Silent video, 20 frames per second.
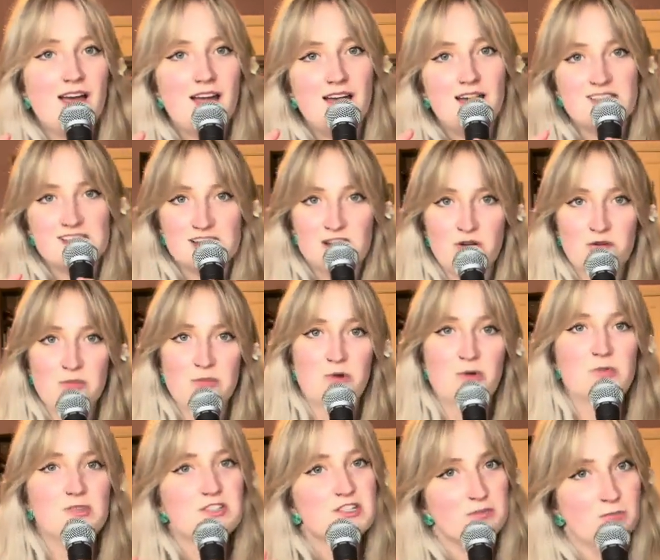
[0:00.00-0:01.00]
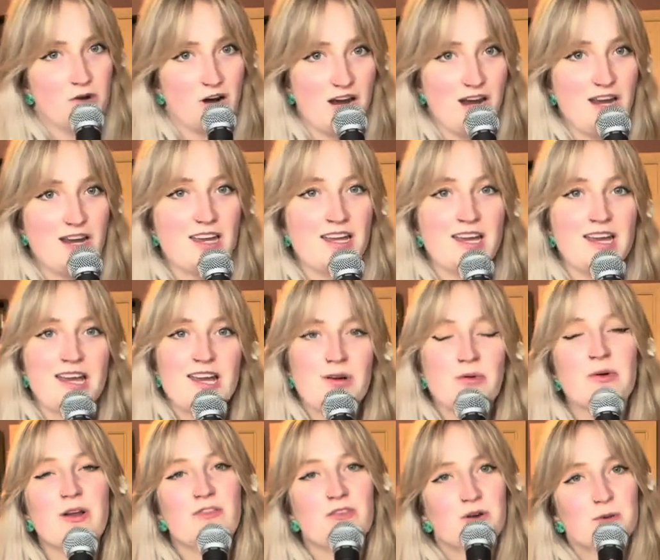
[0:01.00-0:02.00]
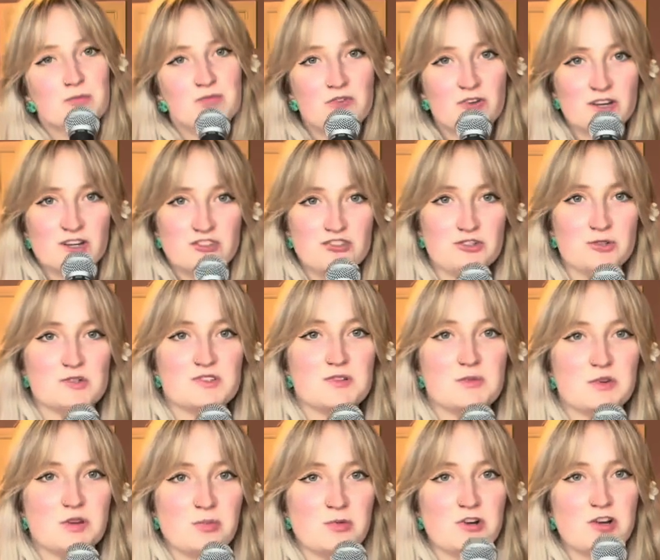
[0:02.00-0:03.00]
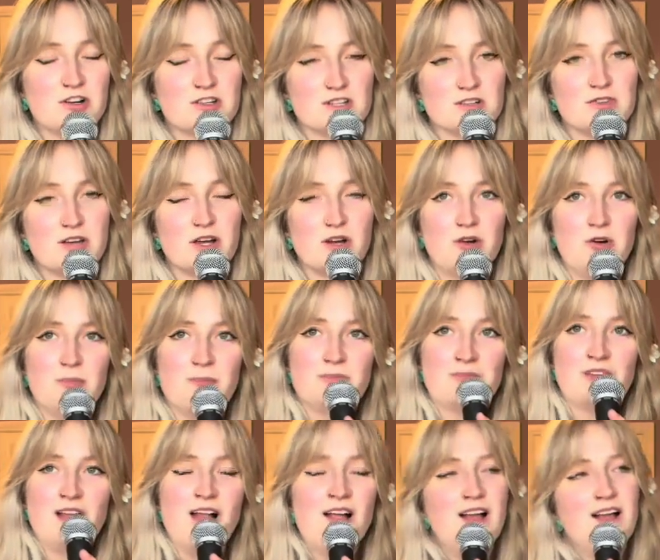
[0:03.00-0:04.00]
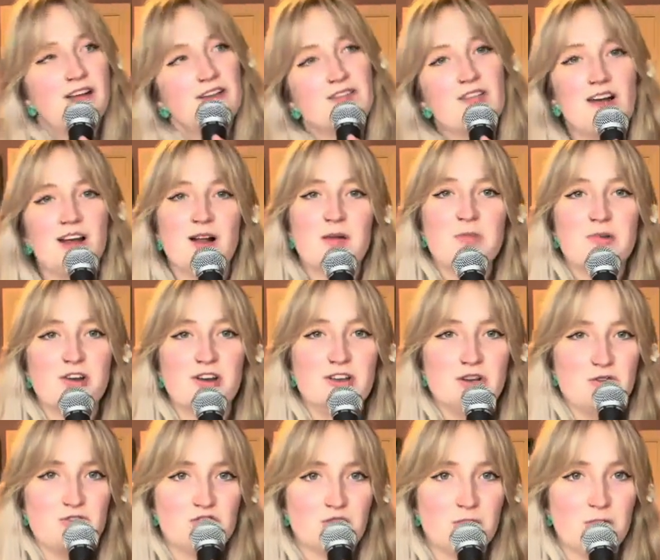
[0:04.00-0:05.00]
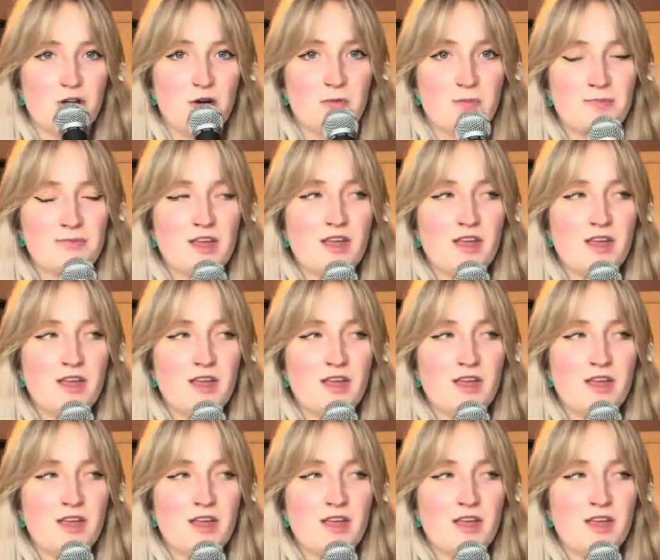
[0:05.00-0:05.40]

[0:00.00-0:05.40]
a down moment, a break, whenever I'm finished doing something productive, I go, great, I'll put on YouTube now.